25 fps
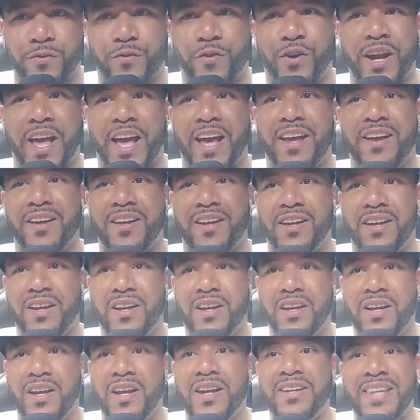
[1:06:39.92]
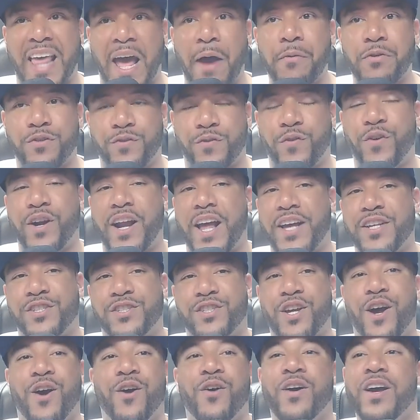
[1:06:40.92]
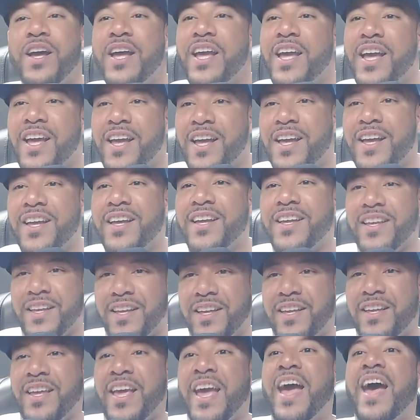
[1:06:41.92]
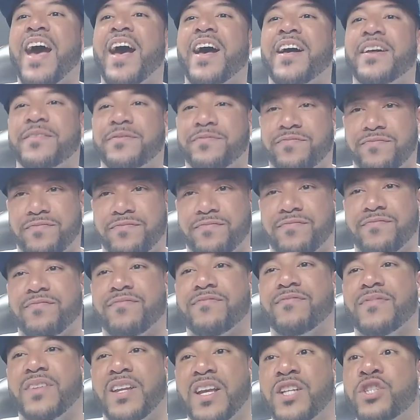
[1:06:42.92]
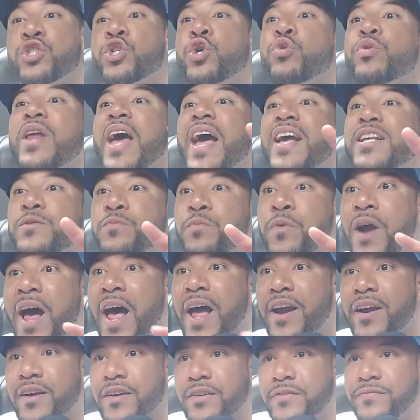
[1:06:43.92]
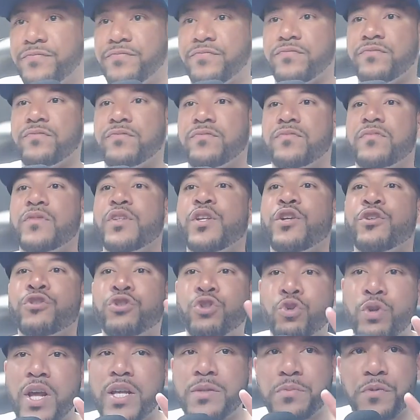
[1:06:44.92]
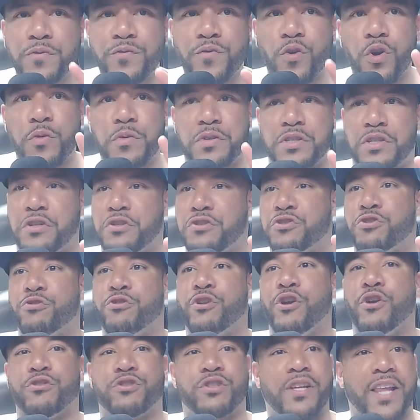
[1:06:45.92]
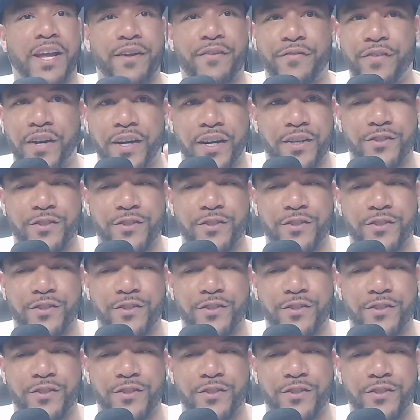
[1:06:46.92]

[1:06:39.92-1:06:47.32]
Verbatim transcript: that. That was for that show. That was for that show. Because we ended up changing that beat for that show. 2 days prior. Yes, I remember that. 2 days before, we was in the studio till like fucking